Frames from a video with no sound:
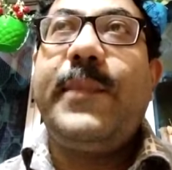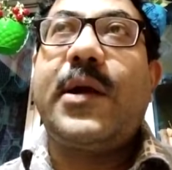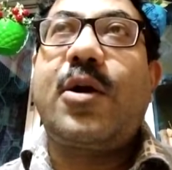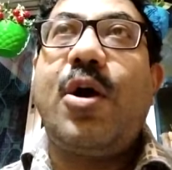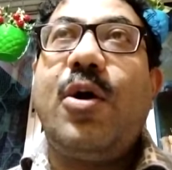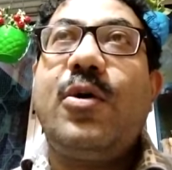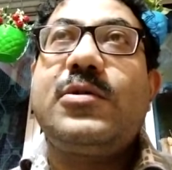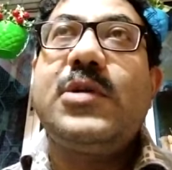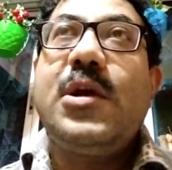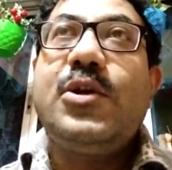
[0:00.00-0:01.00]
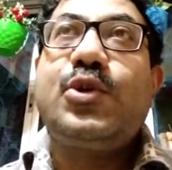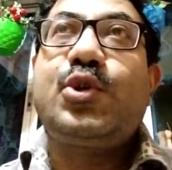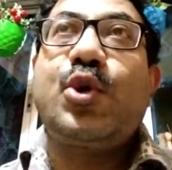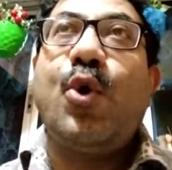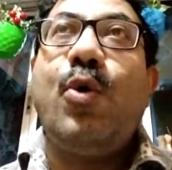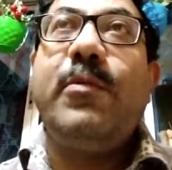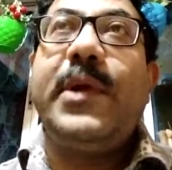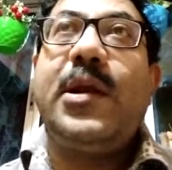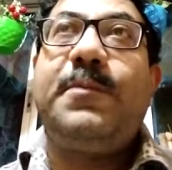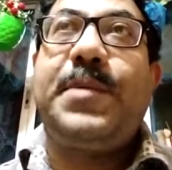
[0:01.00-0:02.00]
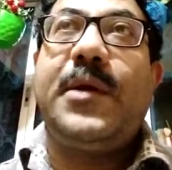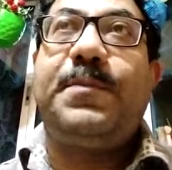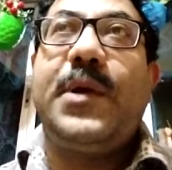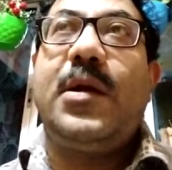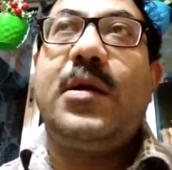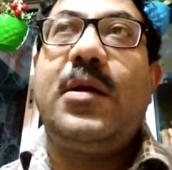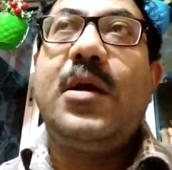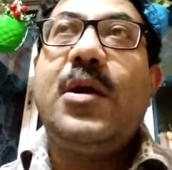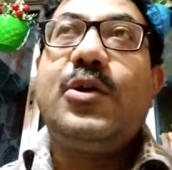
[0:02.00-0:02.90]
because so many people,